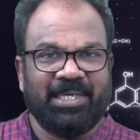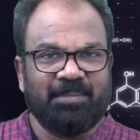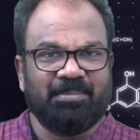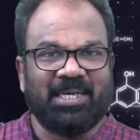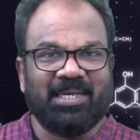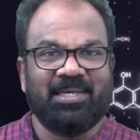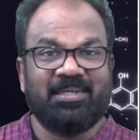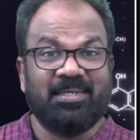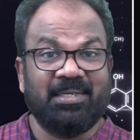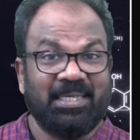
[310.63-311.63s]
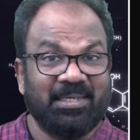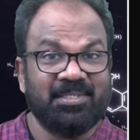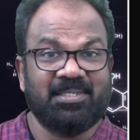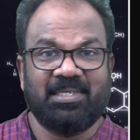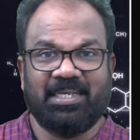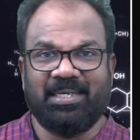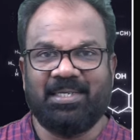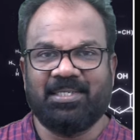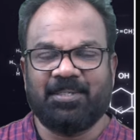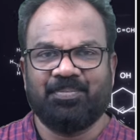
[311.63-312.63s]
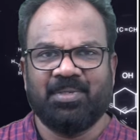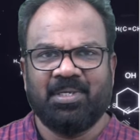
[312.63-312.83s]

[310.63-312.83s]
in bracket nearest integer.